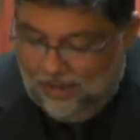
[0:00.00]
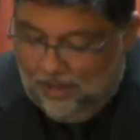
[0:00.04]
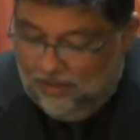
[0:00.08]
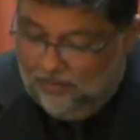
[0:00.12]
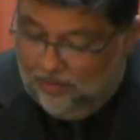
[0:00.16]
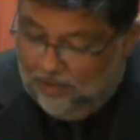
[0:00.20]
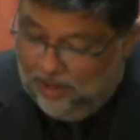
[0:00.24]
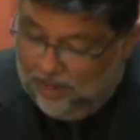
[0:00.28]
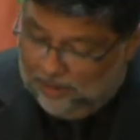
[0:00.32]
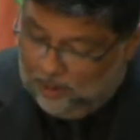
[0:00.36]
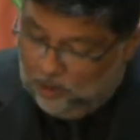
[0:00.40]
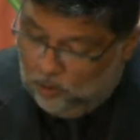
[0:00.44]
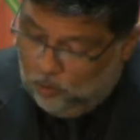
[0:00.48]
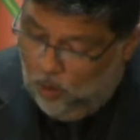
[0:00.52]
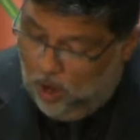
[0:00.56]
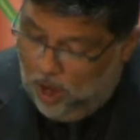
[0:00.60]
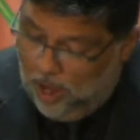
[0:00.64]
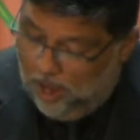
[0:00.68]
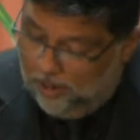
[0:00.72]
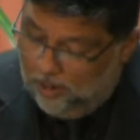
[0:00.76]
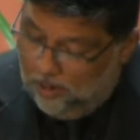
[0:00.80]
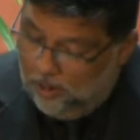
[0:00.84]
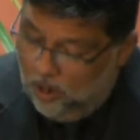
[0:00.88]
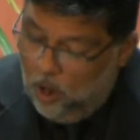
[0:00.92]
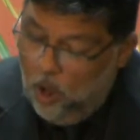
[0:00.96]
verse
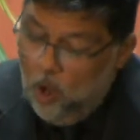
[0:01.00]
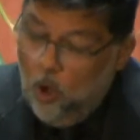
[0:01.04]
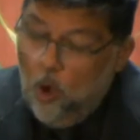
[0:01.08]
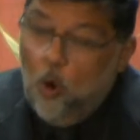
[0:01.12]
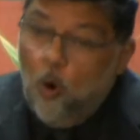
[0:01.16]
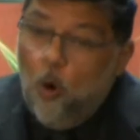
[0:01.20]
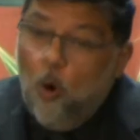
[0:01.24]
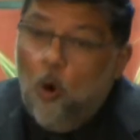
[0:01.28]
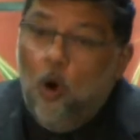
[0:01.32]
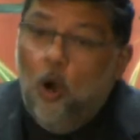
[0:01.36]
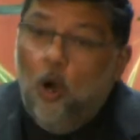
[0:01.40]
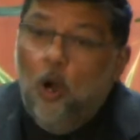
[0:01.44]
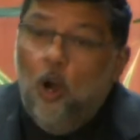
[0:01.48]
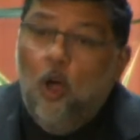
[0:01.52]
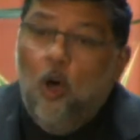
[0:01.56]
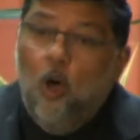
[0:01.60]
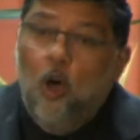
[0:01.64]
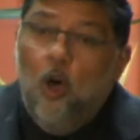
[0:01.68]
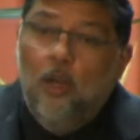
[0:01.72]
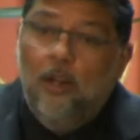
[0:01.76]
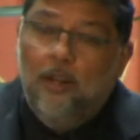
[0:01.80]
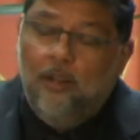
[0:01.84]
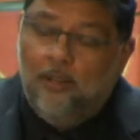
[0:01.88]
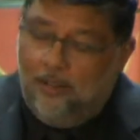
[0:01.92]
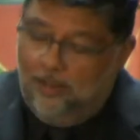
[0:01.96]
1, O
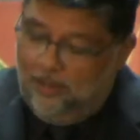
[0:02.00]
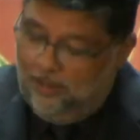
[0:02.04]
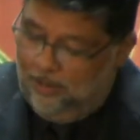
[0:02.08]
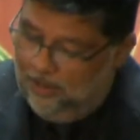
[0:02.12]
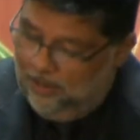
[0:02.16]
Lord,